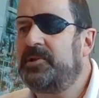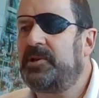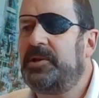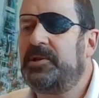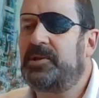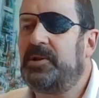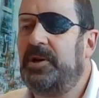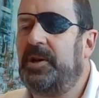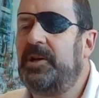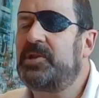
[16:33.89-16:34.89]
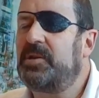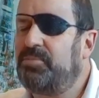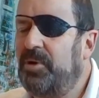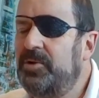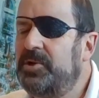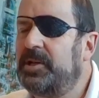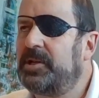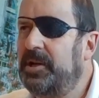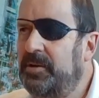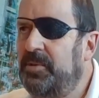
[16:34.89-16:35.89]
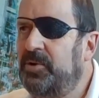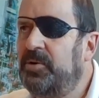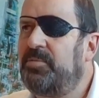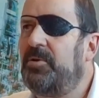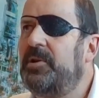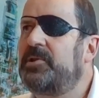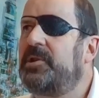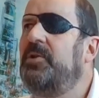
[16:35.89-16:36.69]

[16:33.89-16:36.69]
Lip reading: incidents against the project in Builda Price.